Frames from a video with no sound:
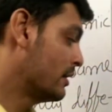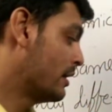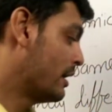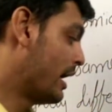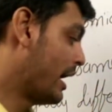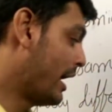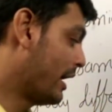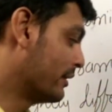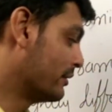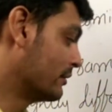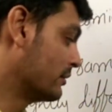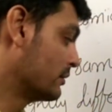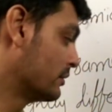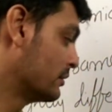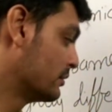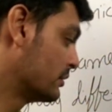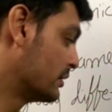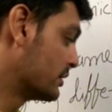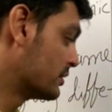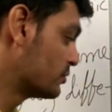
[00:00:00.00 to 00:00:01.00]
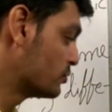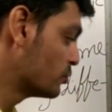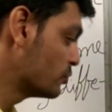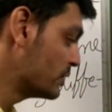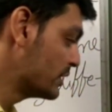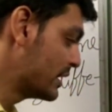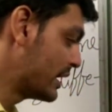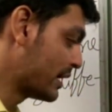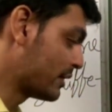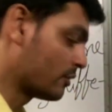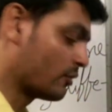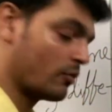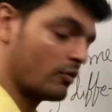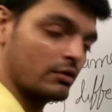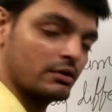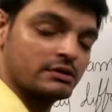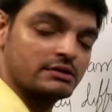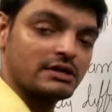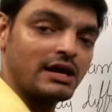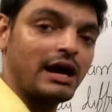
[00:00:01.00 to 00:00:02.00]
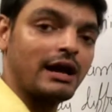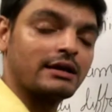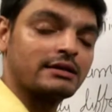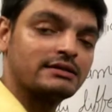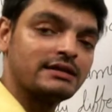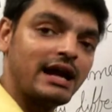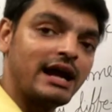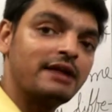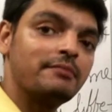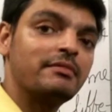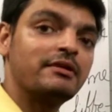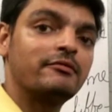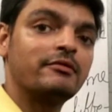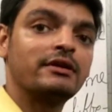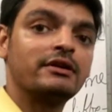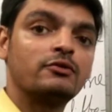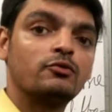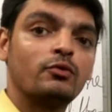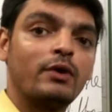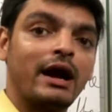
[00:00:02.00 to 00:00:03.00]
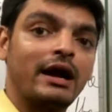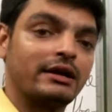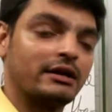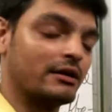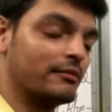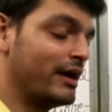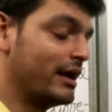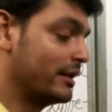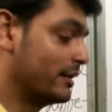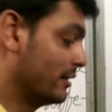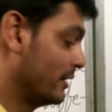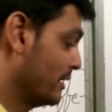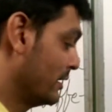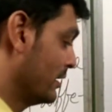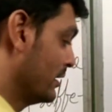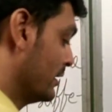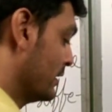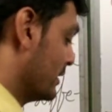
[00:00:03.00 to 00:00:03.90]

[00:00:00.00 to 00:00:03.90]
and the two electrons are shared between two atoms, and